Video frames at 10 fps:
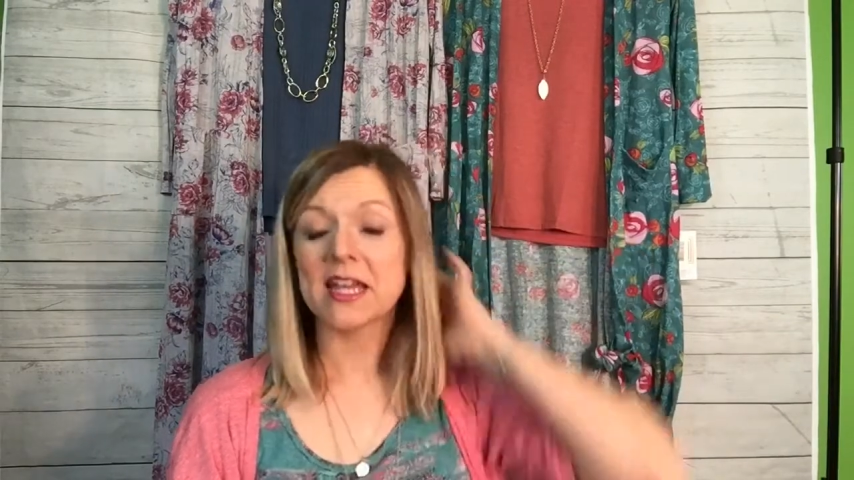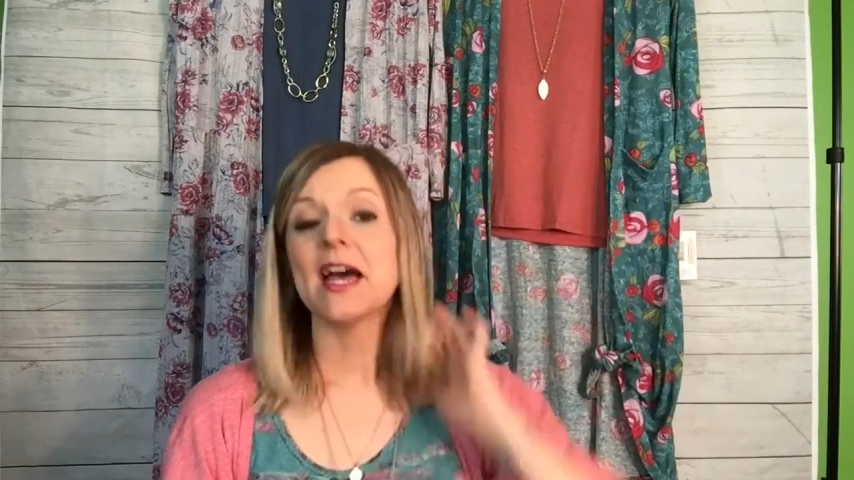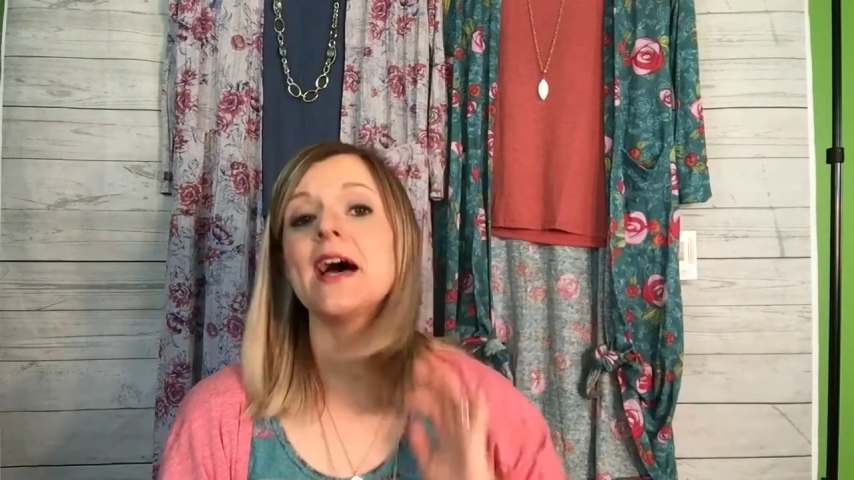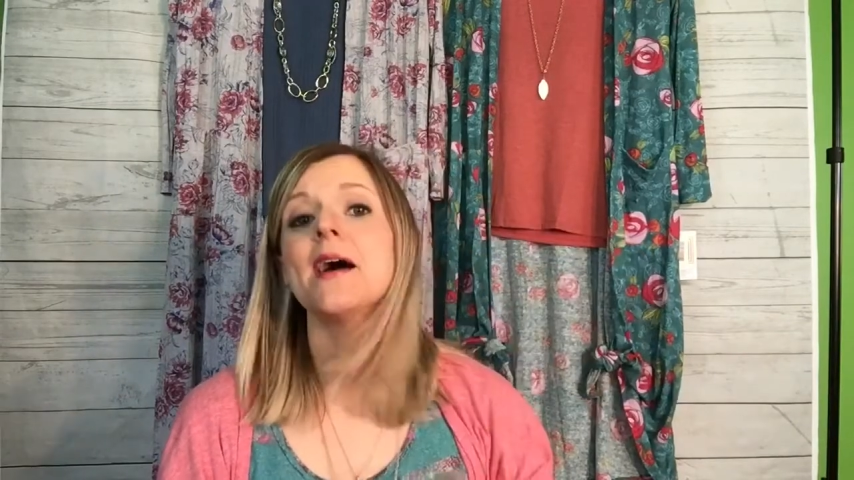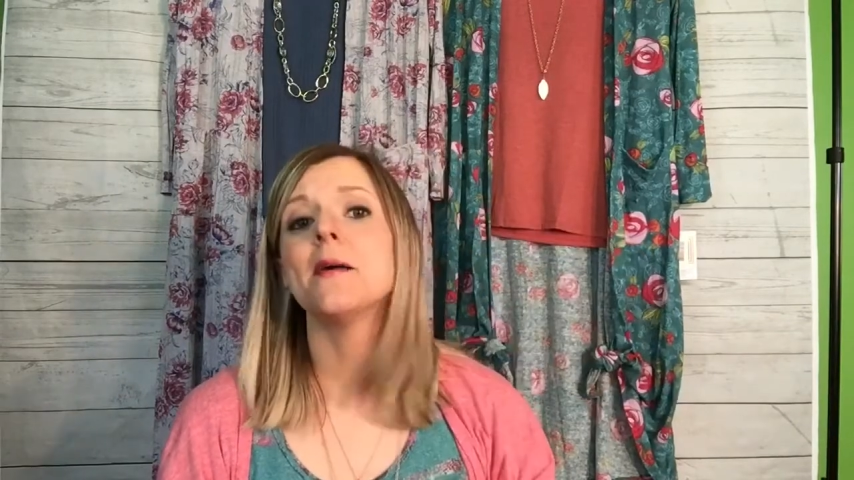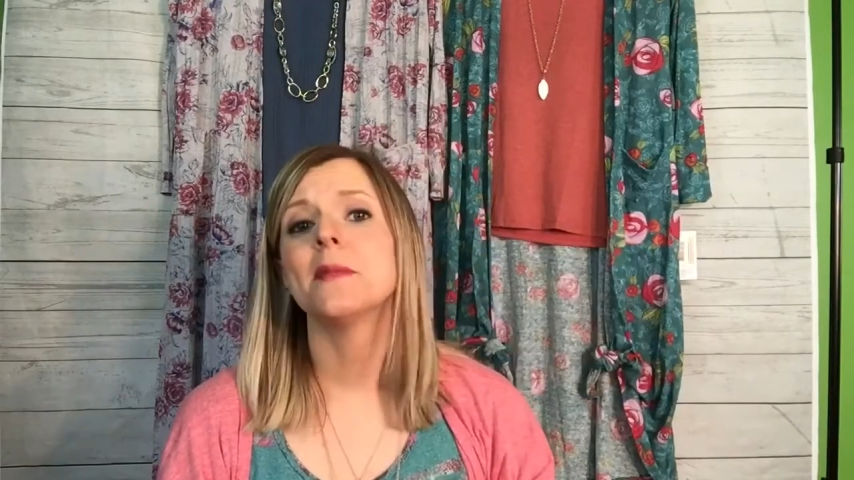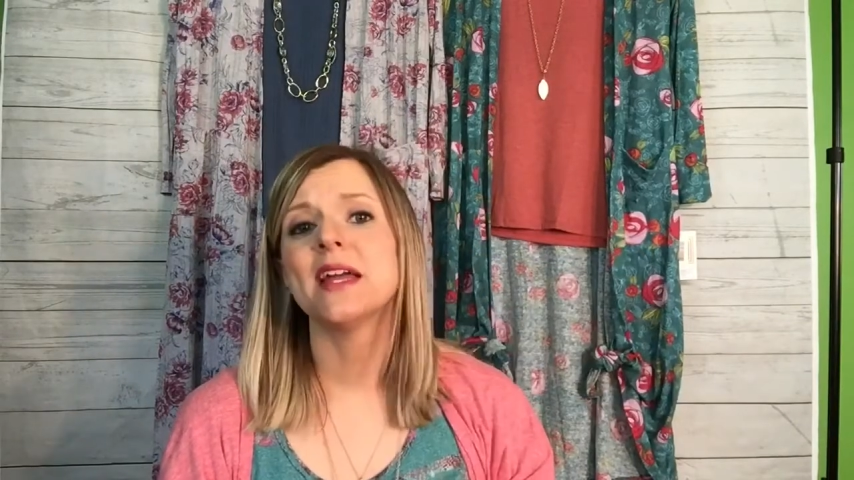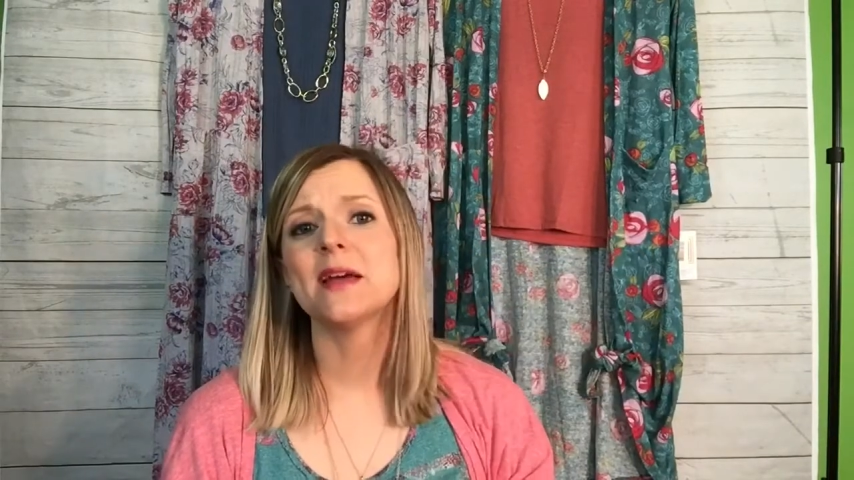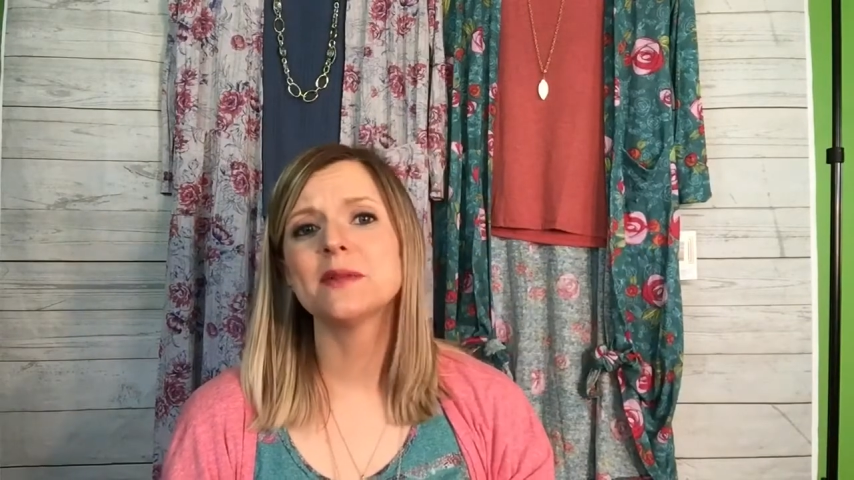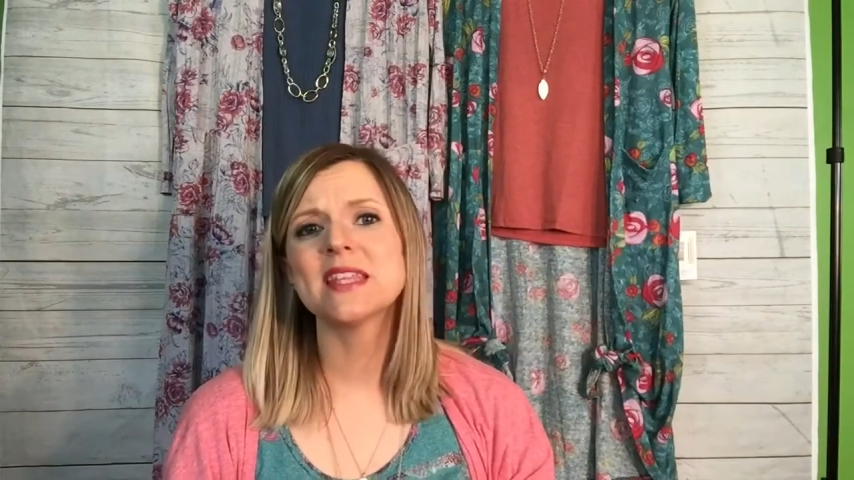
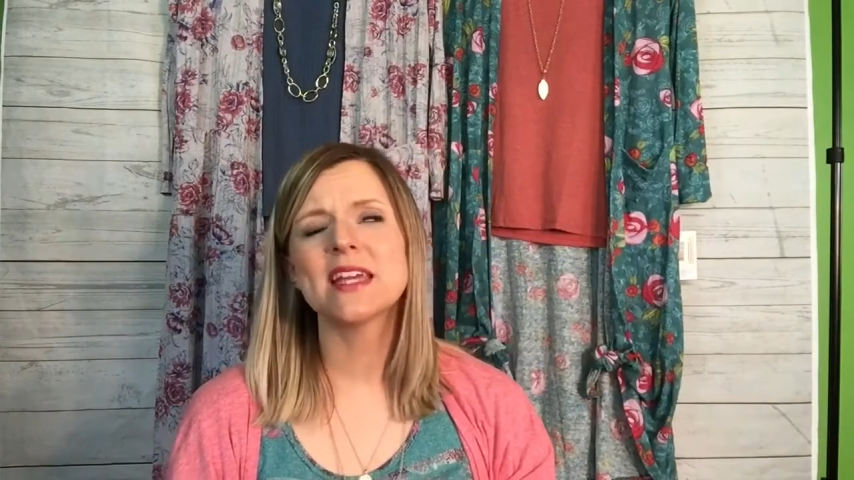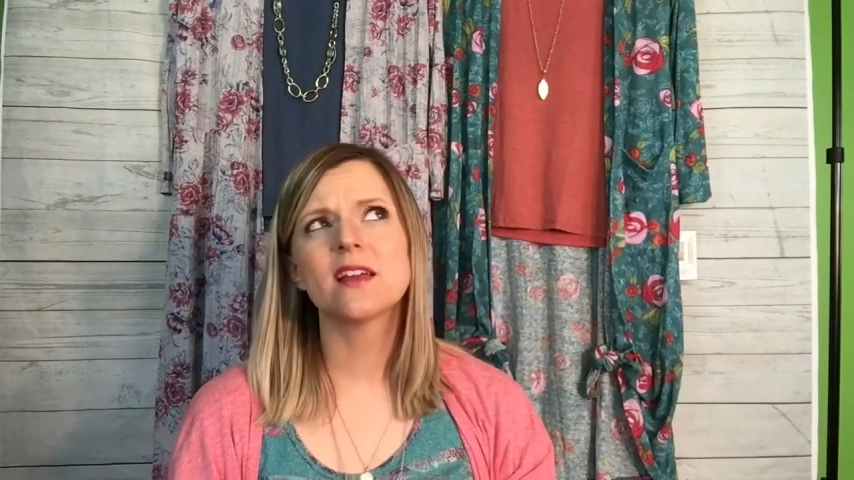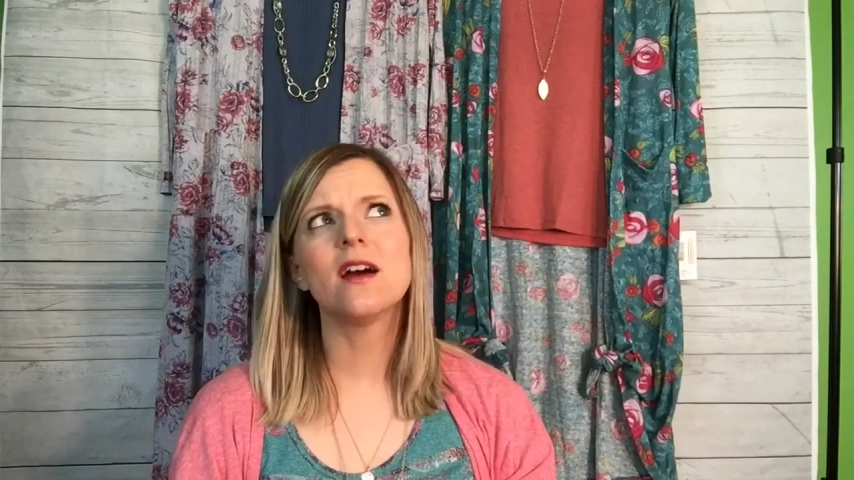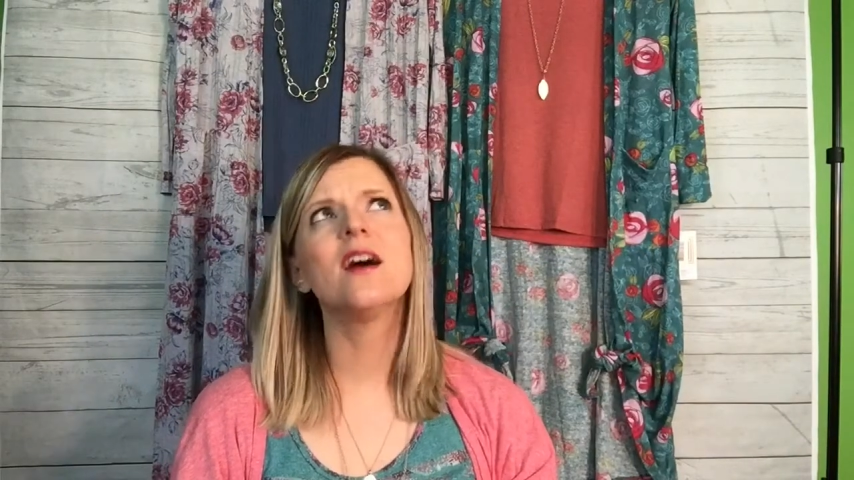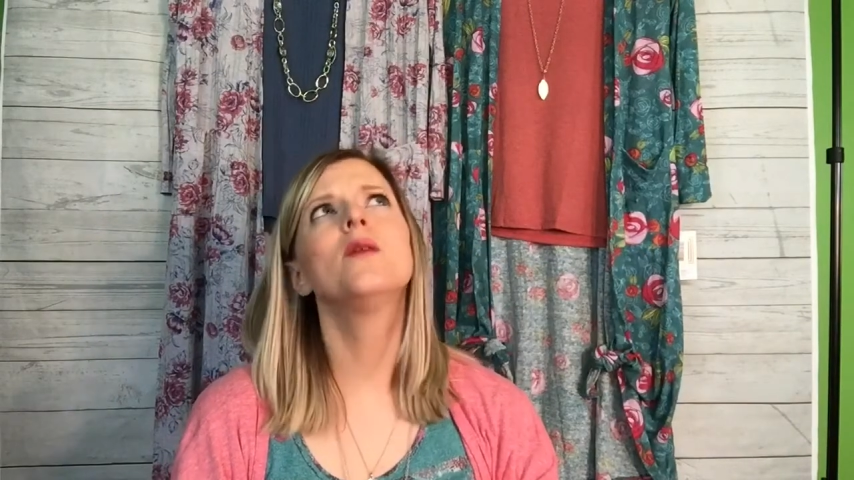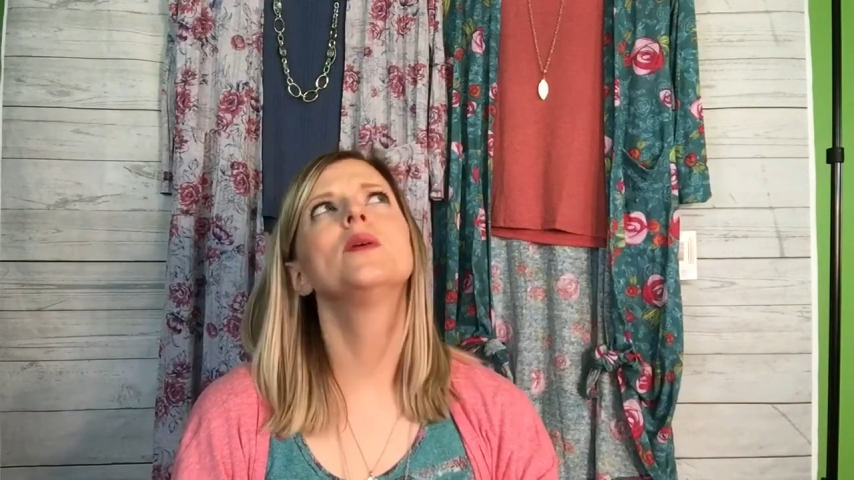And I was like, oh,